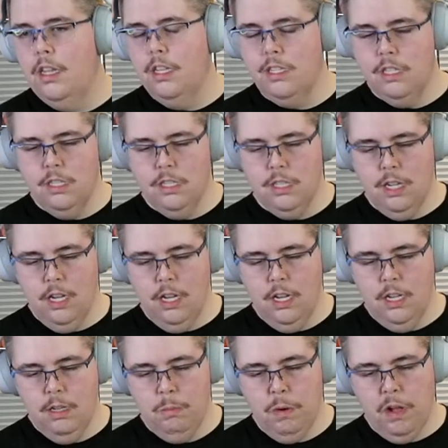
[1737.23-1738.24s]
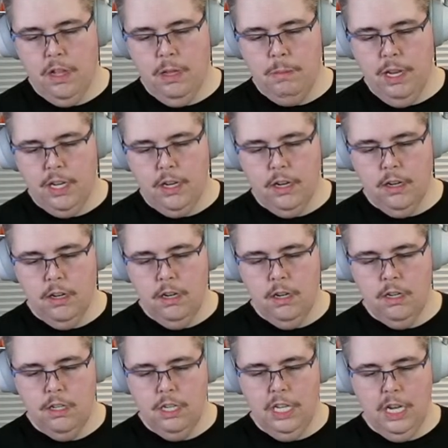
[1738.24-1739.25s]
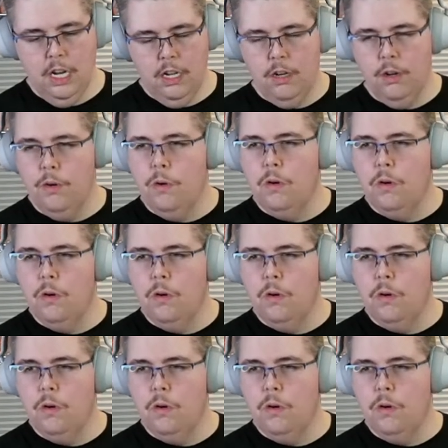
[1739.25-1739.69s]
This is Polymaker Neon